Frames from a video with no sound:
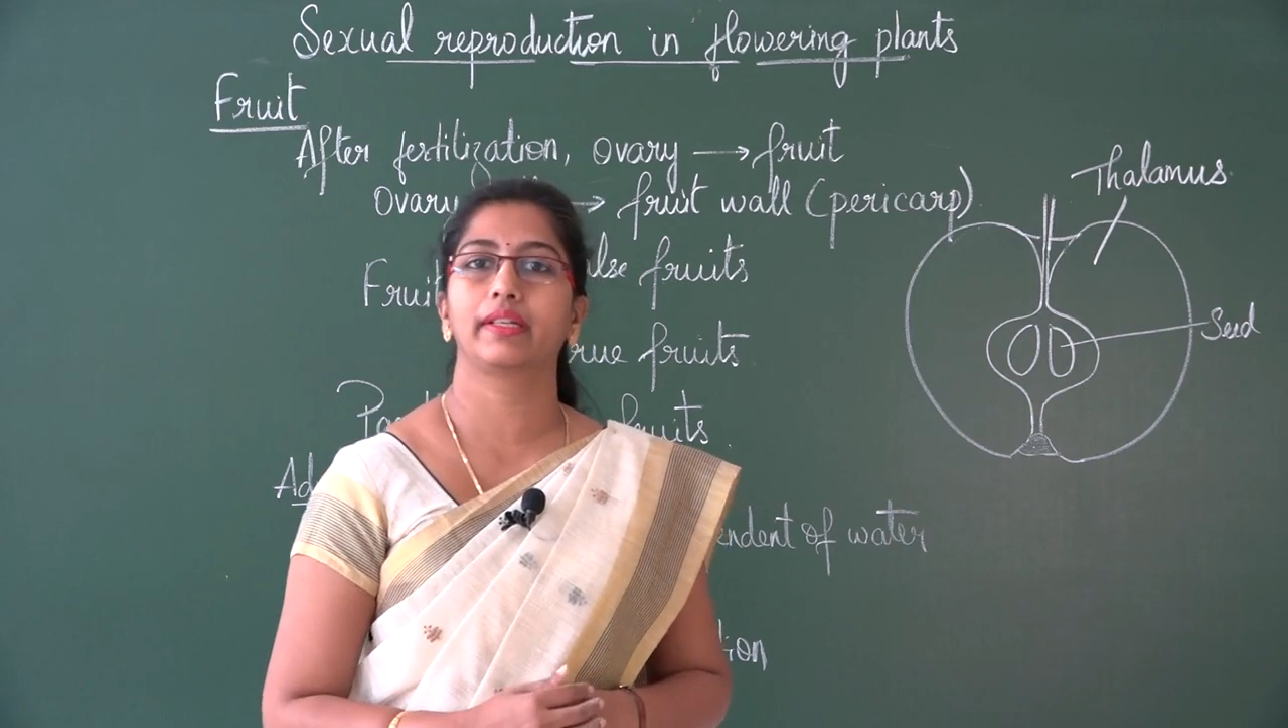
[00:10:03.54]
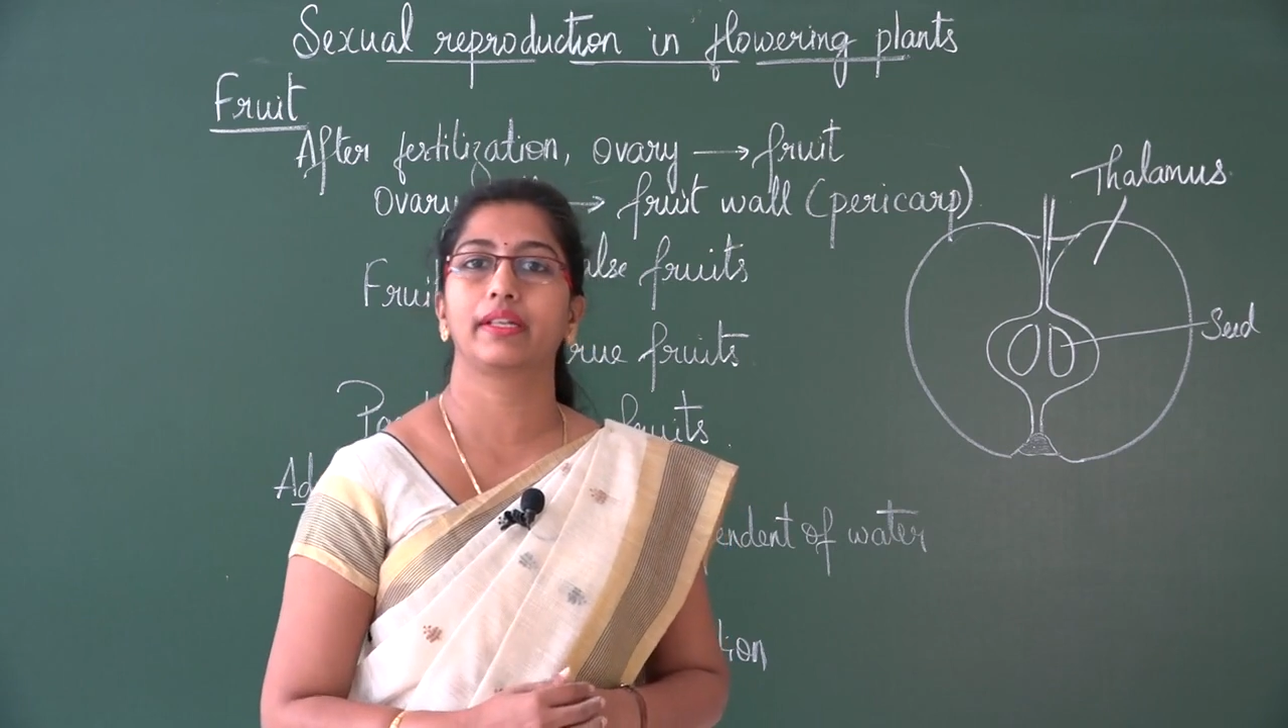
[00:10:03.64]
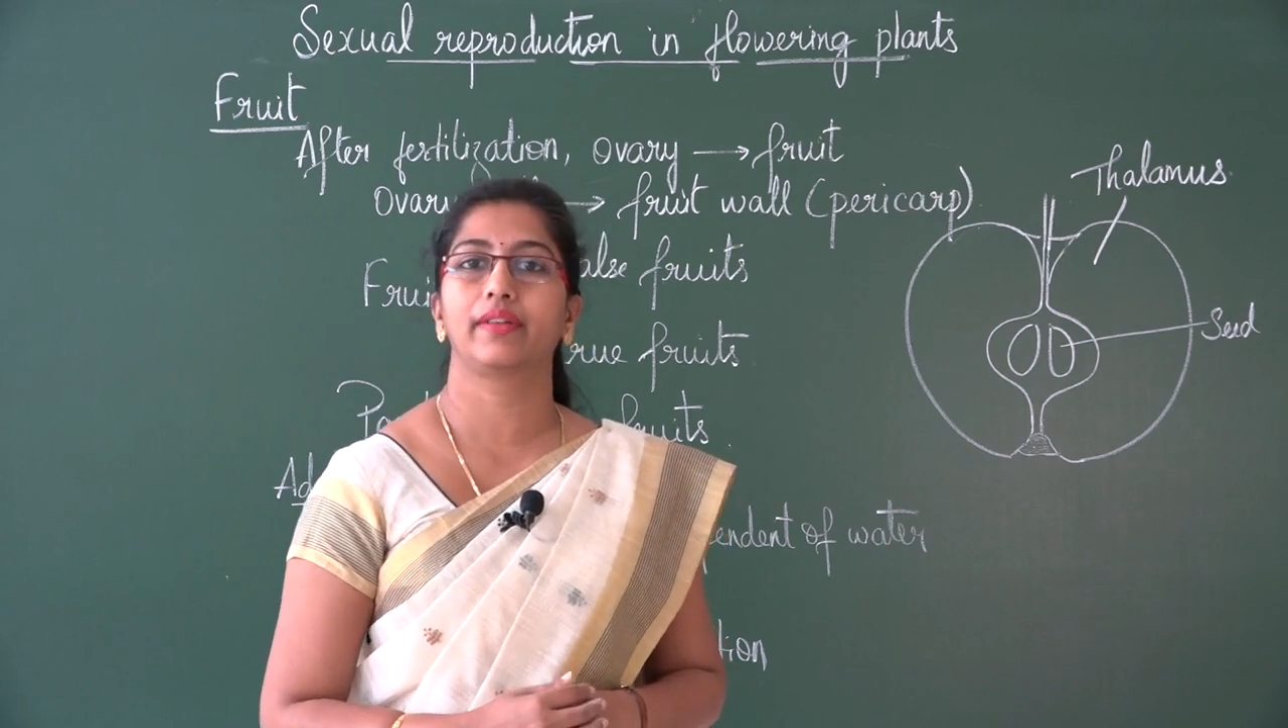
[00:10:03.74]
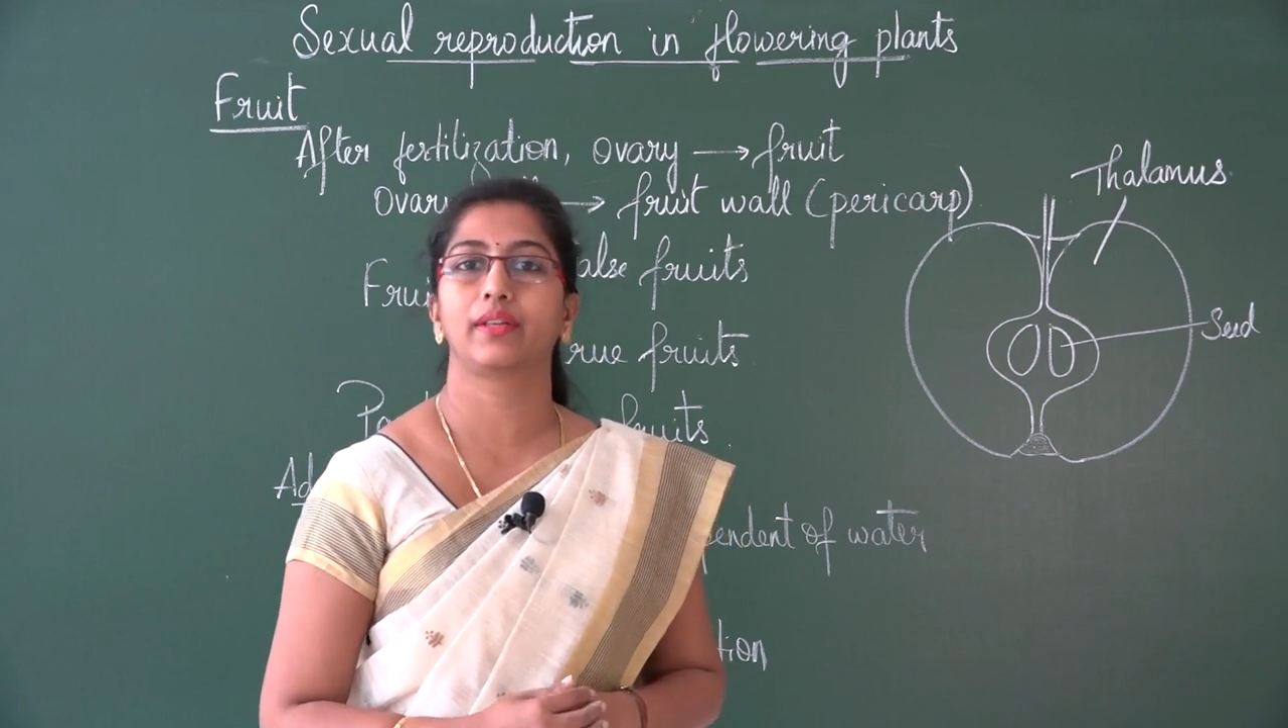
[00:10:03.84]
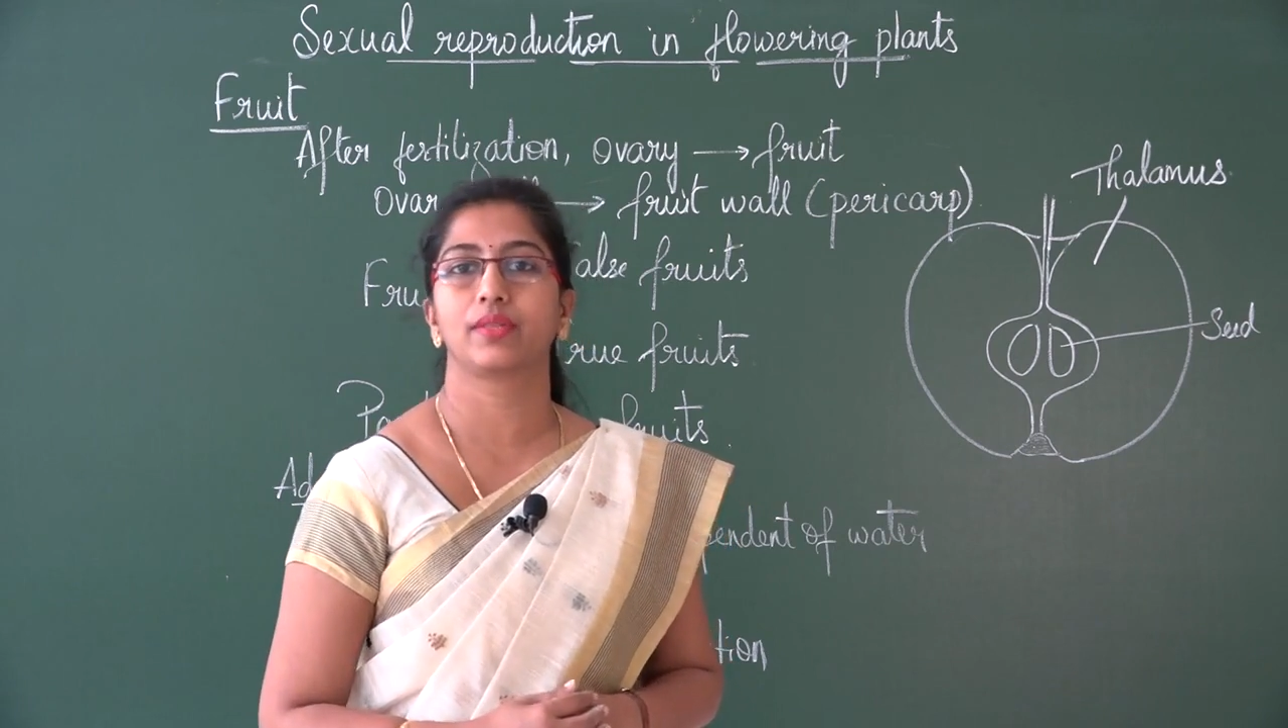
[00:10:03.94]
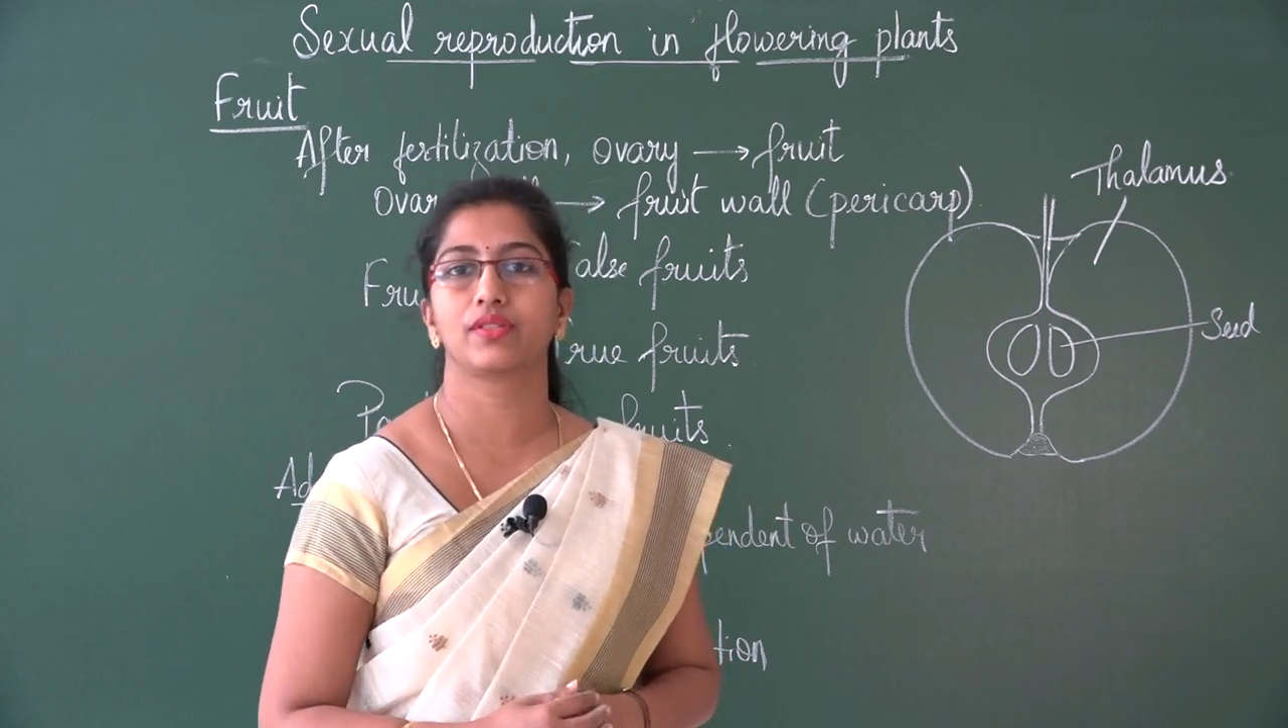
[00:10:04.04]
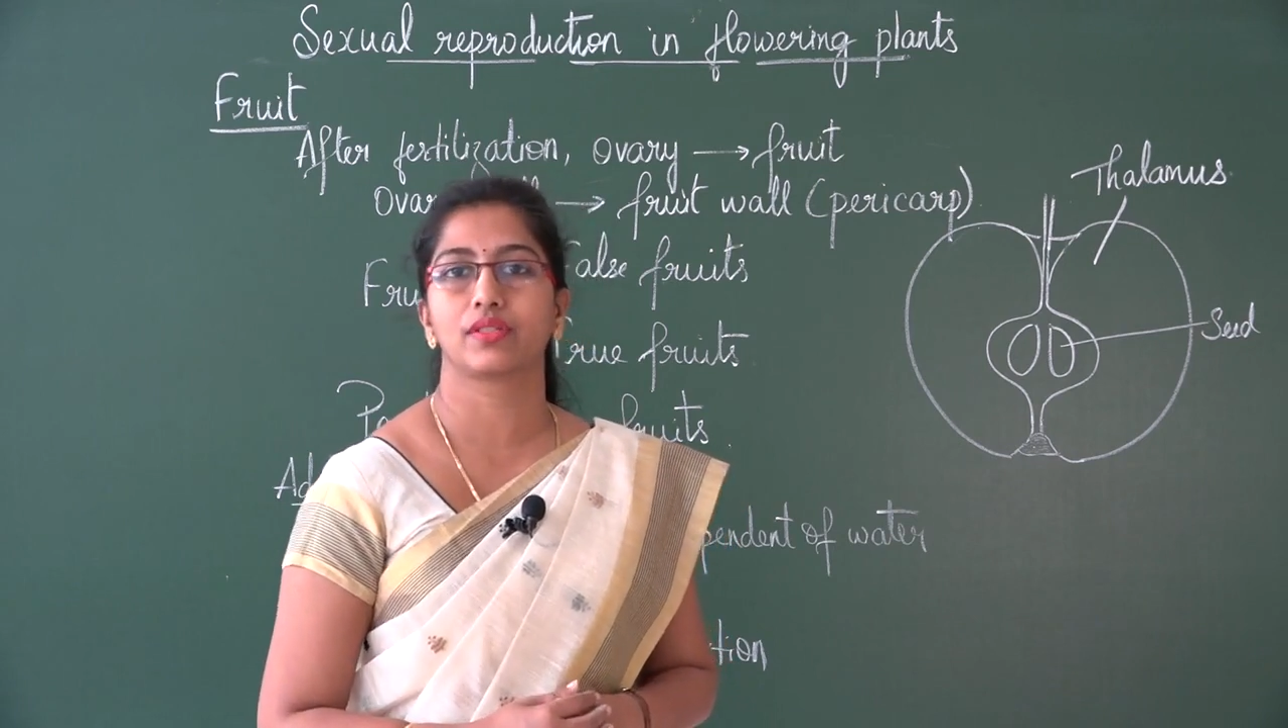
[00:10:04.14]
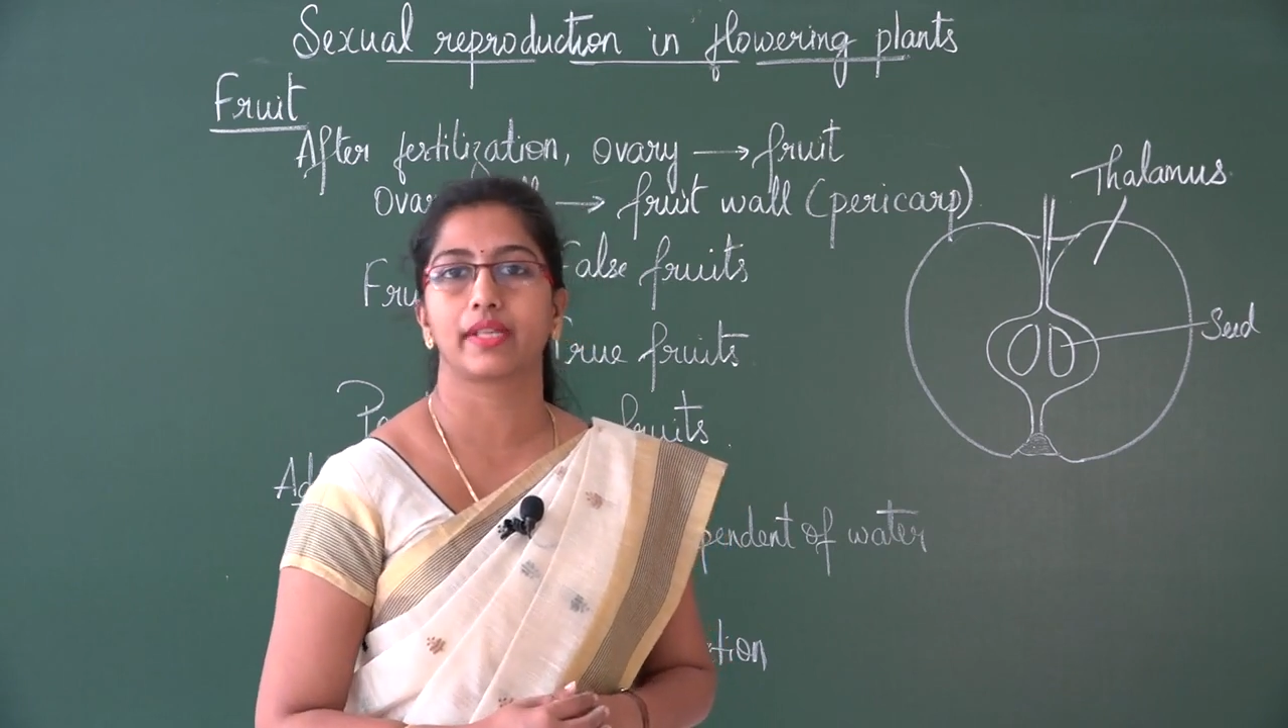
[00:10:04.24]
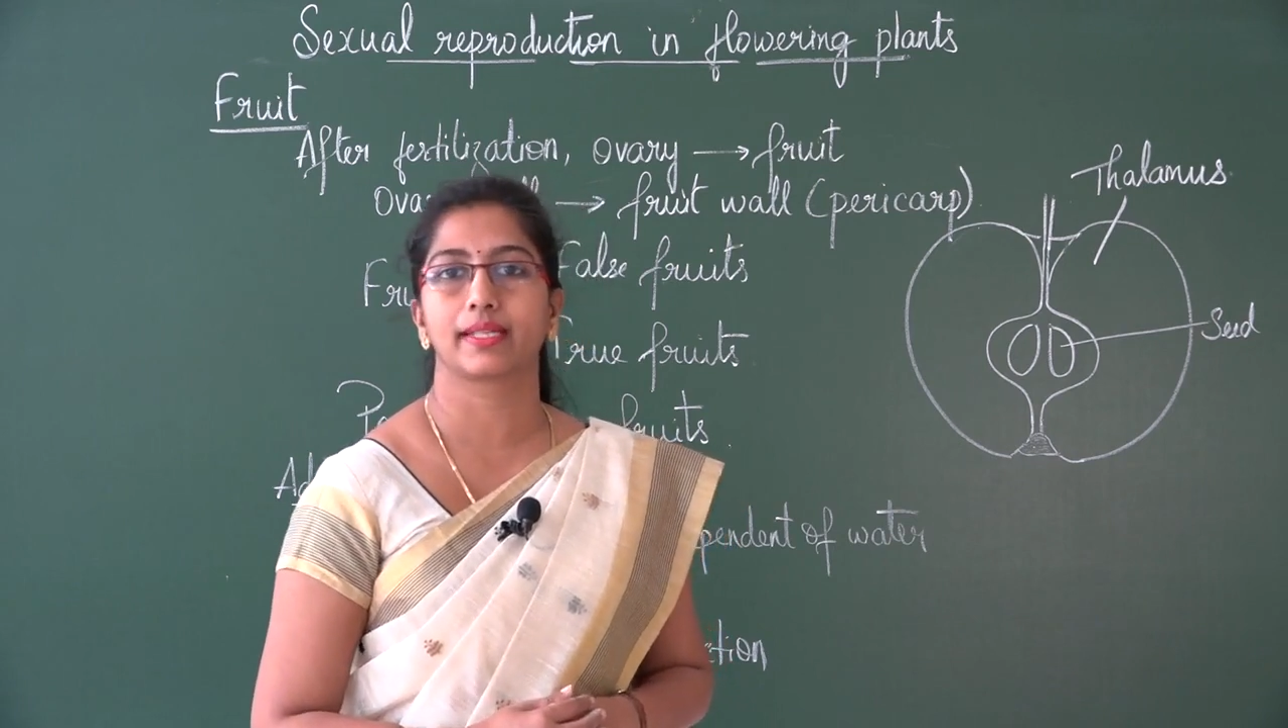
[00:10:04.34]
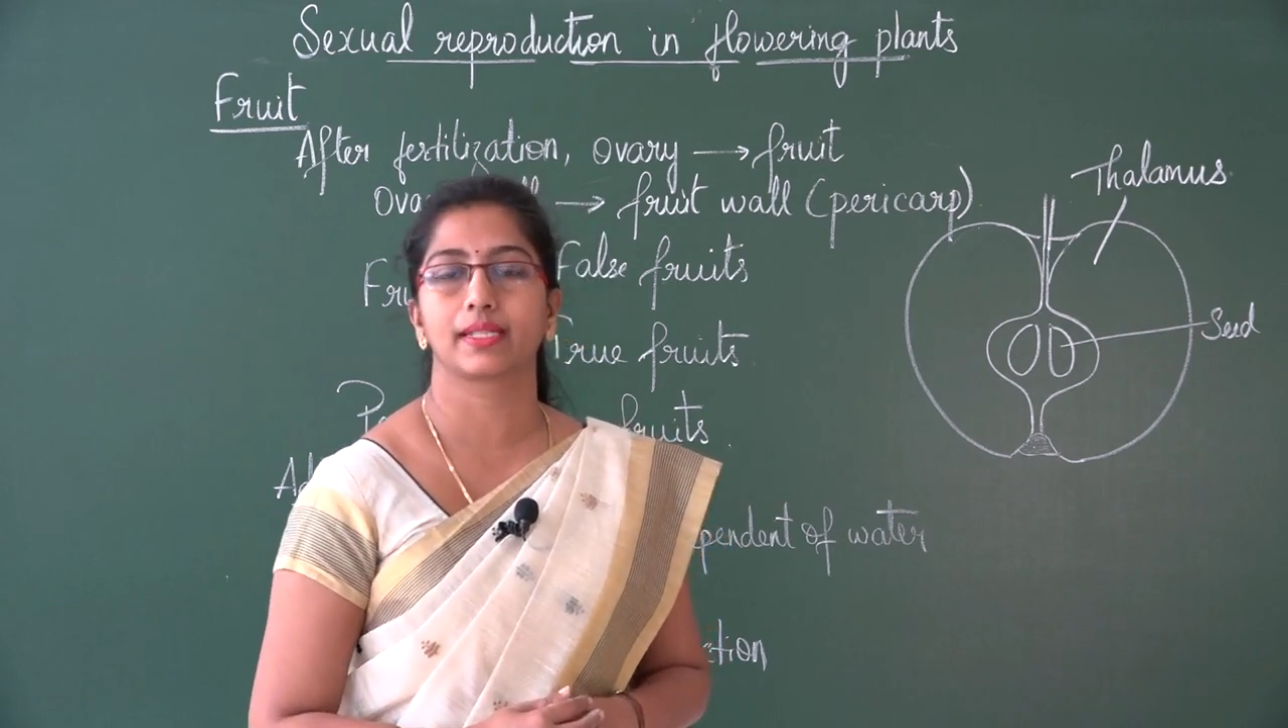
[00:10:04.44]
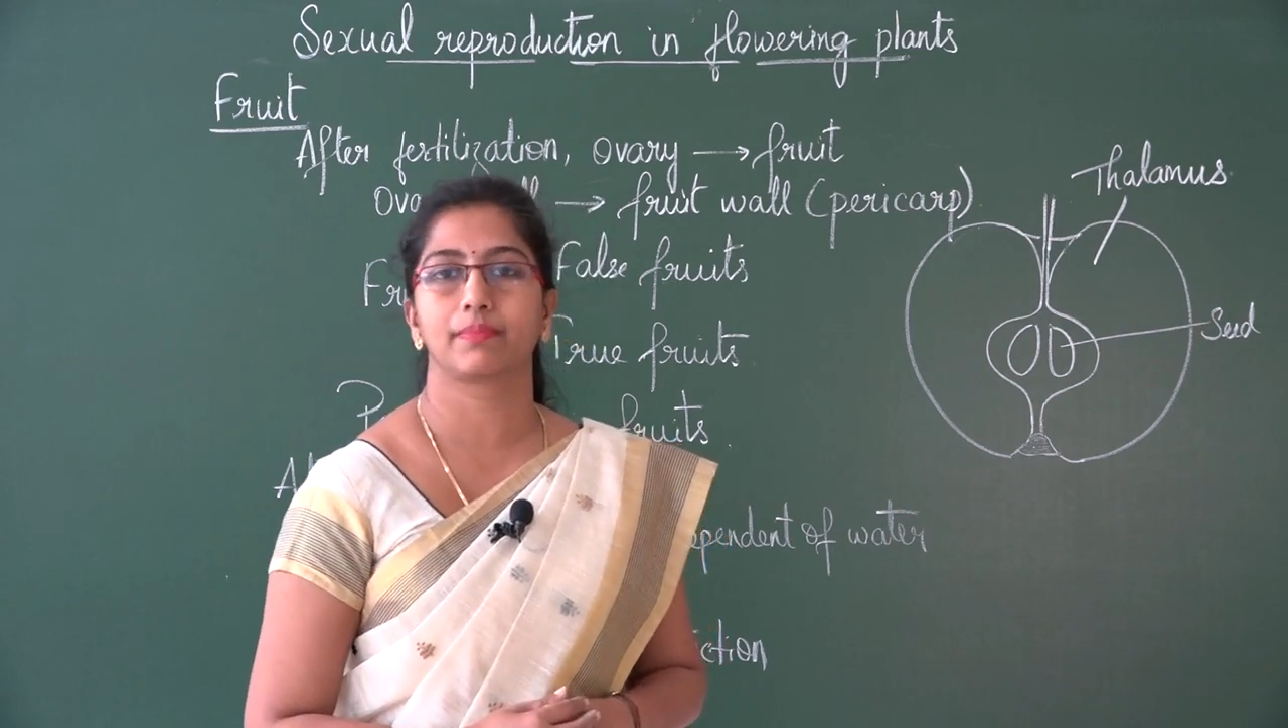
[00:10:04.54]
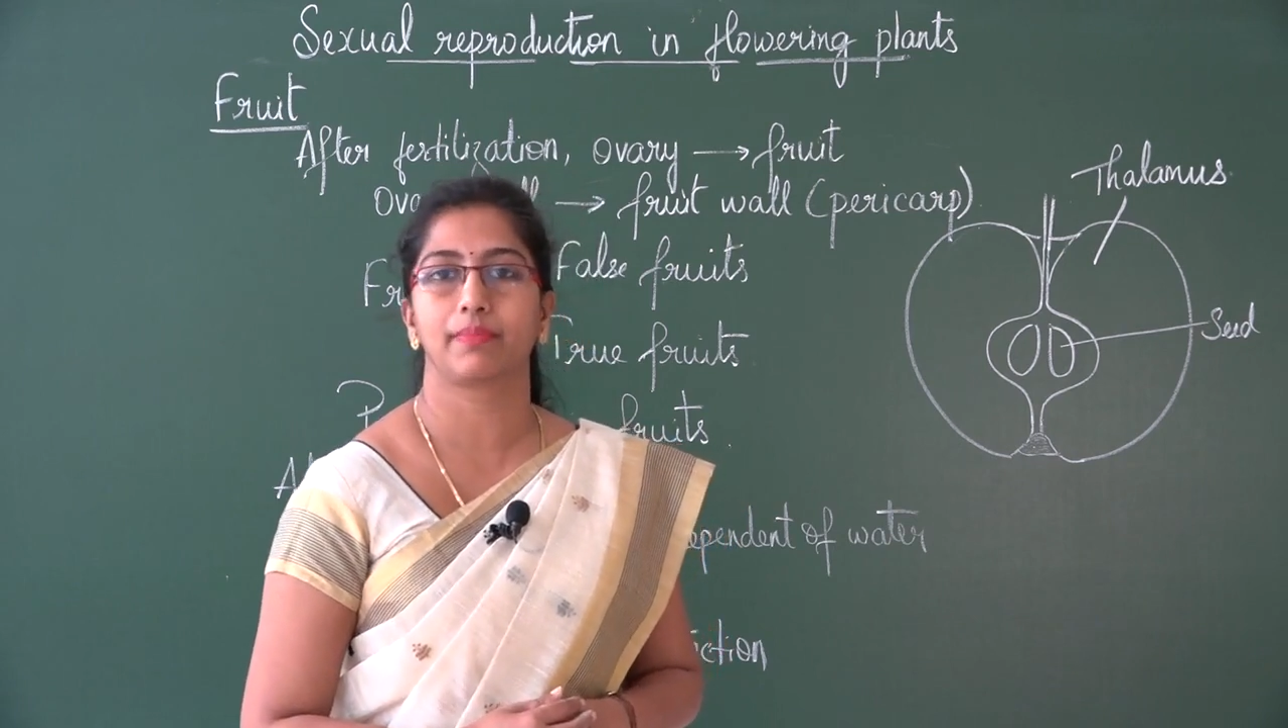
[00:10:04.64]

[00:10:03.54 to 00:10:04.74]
event which takes